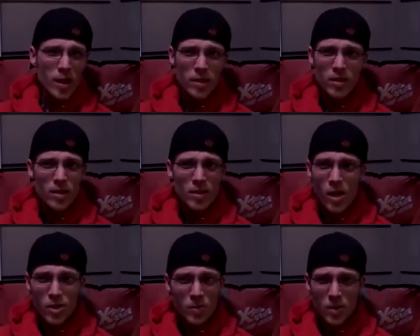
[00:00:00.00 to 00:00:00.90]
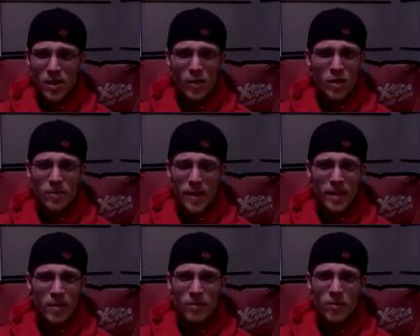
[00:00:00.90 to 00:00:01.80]
But Tucker's Blues, I've only
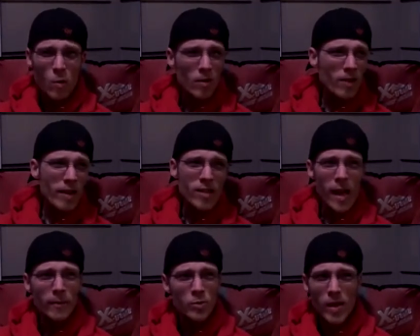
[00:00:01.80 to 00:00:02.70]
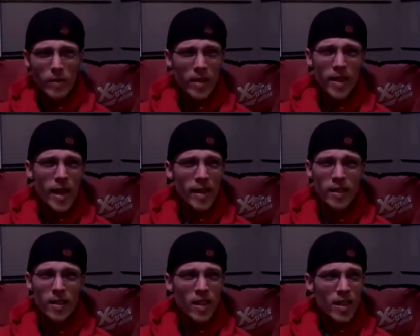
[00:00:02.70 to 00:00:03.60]
been there four or five times maybe,
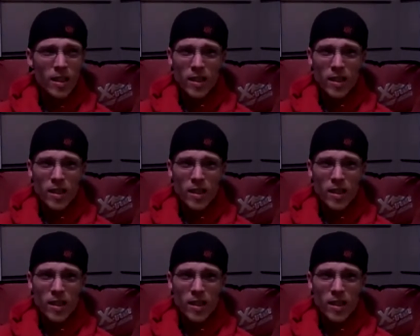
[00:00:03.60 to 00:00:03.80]
and